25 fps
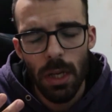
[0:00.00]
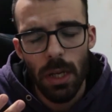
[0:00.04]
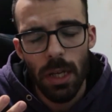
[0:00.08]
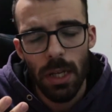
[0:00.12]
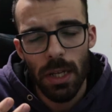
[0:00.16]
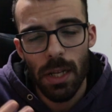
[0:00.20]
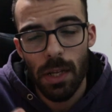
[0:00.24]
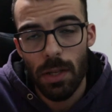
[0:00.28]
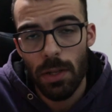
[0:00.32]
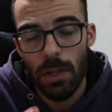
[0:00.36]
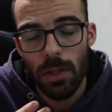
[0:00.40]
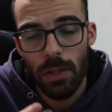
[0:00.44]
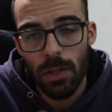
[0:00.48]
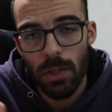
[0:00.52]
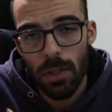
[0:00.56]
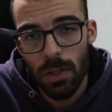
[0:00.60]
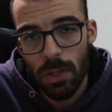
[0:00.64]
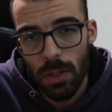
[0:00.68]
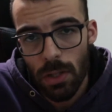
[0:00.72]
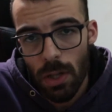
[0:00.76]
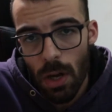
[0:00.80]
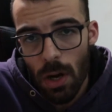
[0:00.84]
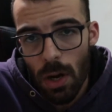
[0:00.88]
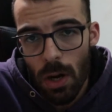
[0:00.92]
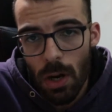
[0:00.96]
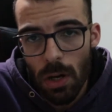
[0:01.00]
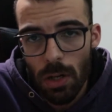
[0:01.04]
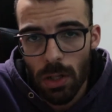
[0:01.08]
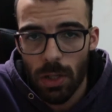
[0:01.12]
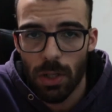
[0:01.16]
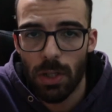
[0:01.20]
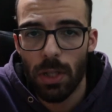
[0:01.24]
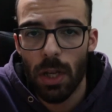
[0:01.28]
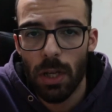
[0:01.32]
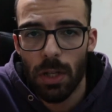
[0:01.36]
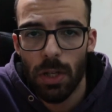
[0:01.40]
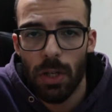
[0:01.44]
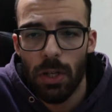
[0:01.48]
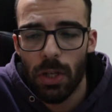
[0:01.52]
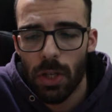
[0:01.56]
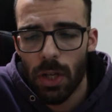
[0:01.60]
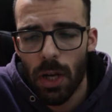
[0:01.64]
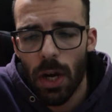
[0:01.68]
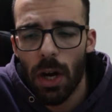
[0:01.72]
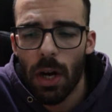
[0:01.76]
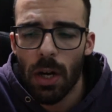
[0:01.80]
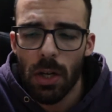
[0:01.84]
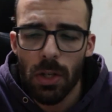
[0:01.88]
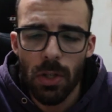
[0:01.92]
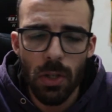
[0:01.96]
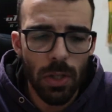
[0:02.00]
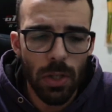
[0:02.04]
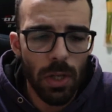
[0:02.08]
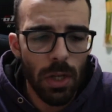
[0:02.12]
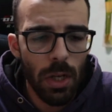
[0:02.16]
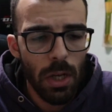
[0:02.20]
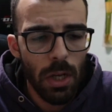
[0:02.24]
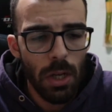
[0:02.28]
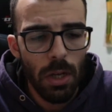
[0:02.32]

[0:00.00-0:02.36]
It has a star-studded cast,